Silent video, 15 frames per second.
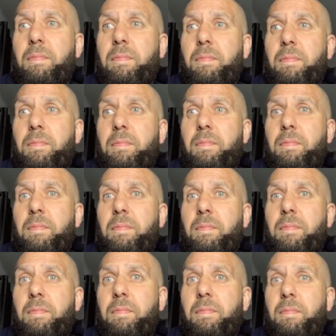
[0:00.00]

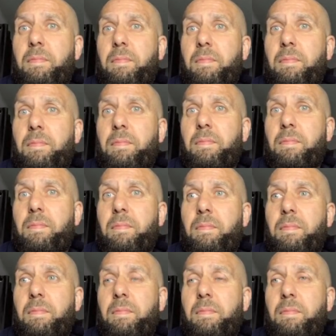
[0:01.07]

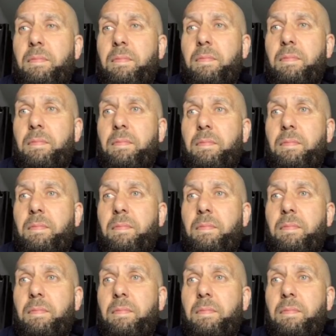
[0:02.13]
No words are spoken by the person on screen.